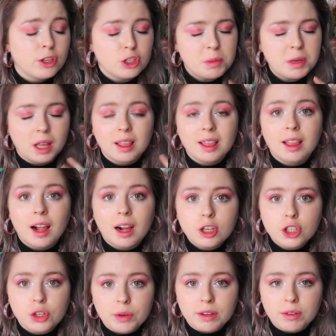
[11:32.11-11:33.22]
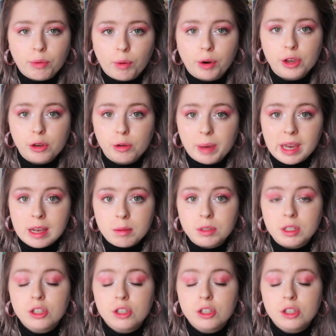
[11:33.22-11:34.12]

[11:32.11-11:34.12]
It should be a luxury for you, babes.